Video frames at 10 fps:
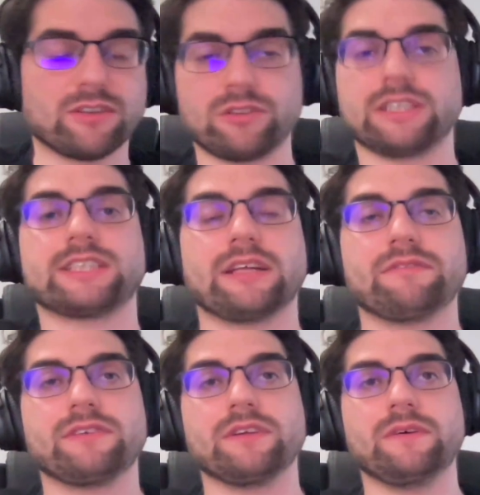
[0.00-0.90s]
all that stuff,
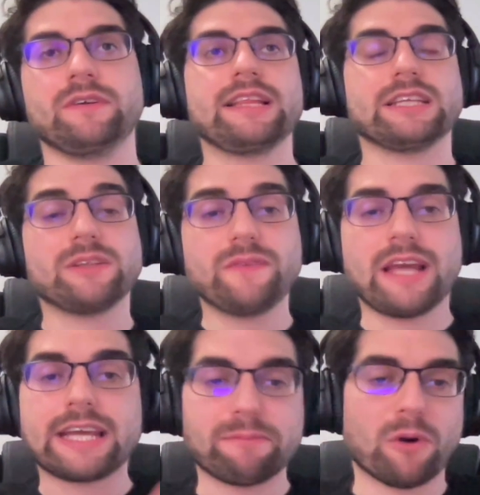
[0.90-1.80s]
you know. That's something
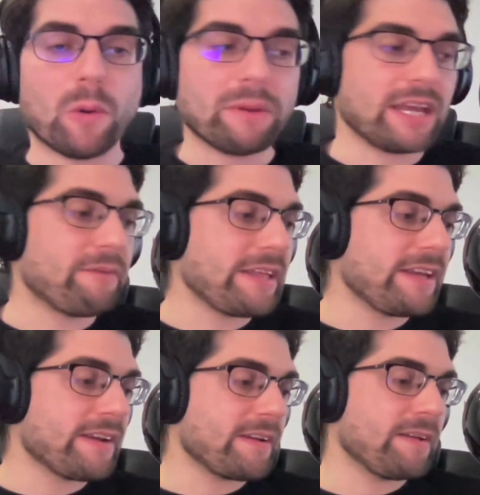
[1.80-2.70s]
I keep hoping every
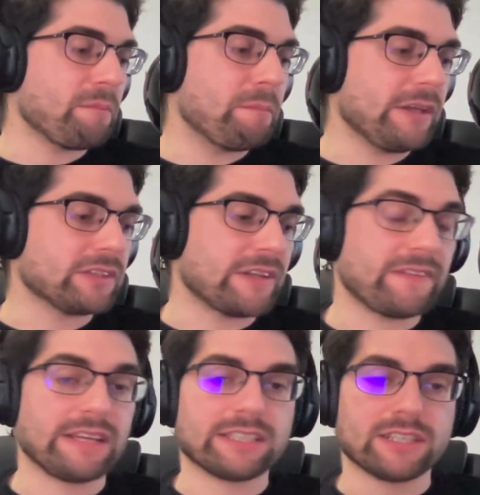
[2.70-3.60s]
year because I
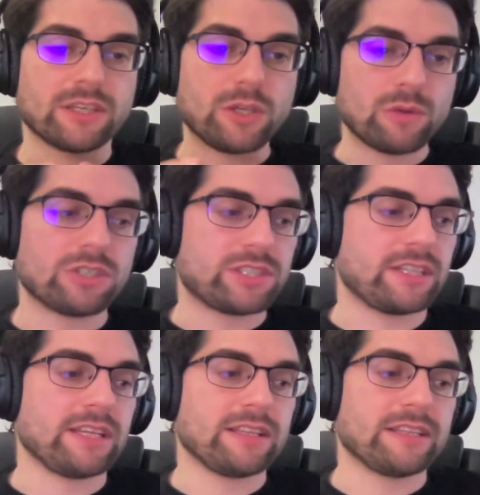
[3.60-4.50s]
think it's a huge
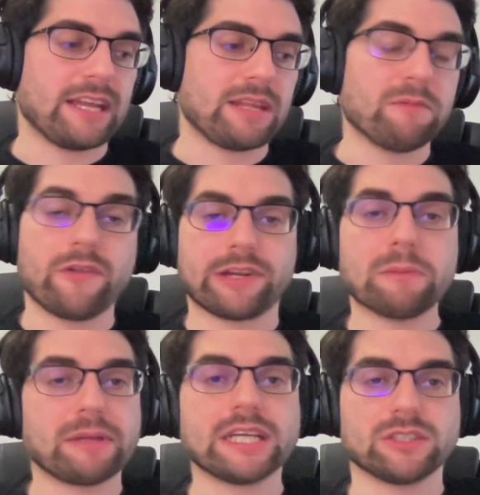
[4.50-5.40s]
thing that any modern
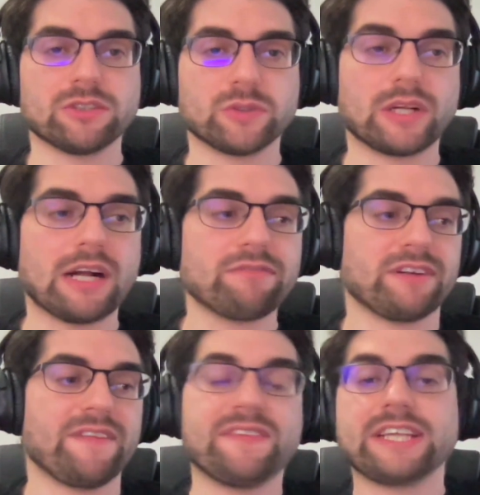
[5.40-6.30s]
application should have,
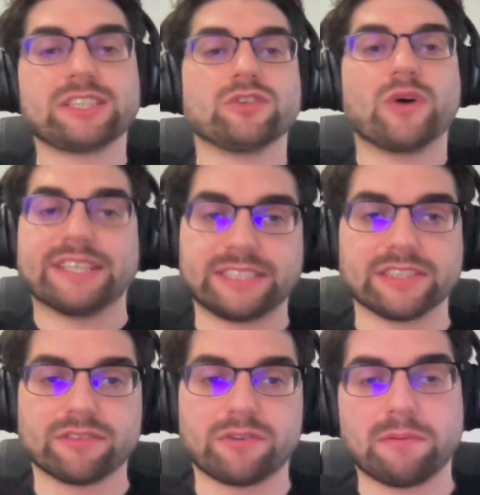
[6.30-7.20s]
and there is no
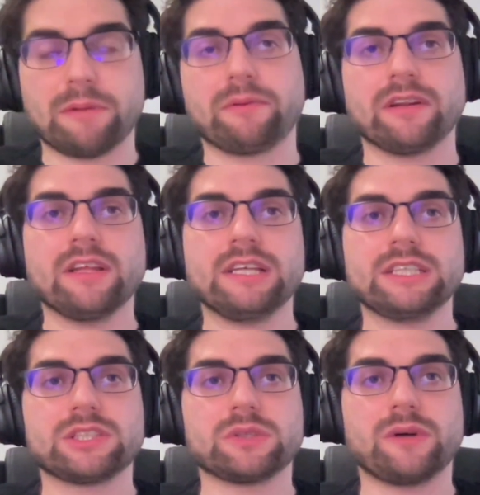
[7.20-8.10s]
answer from Apple.
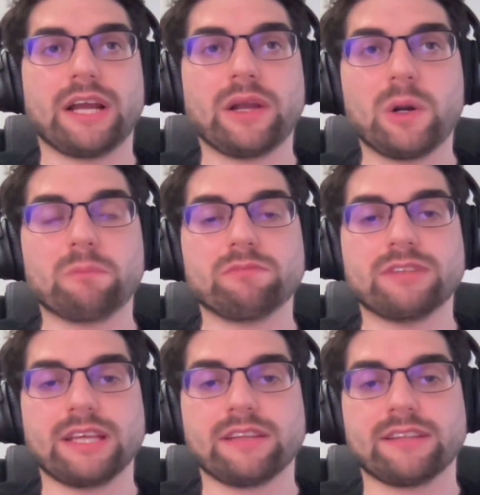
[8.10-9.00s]
So I hope
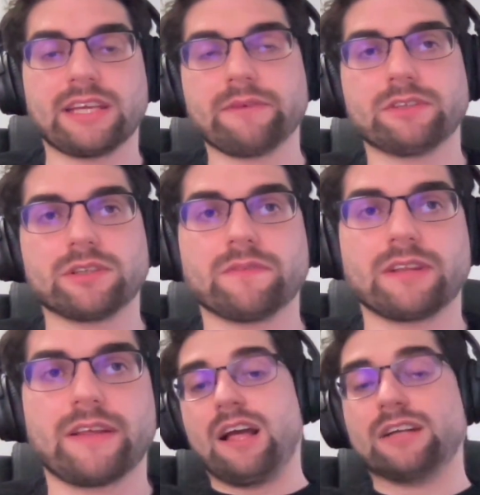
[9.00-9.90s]
they give us something.
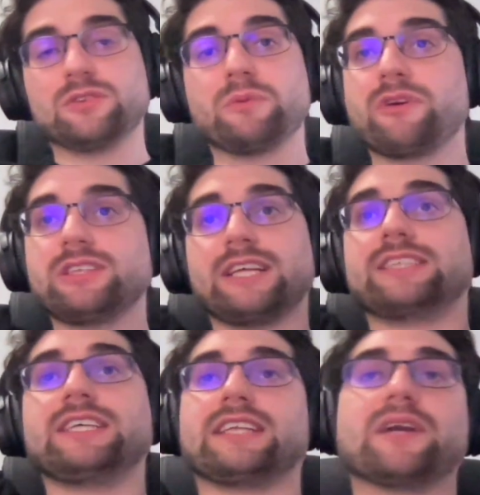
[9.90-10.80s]
And to be honest,
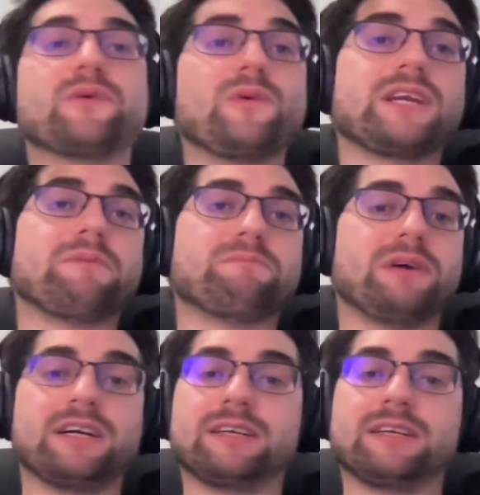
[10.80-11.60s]
that's it. I could keep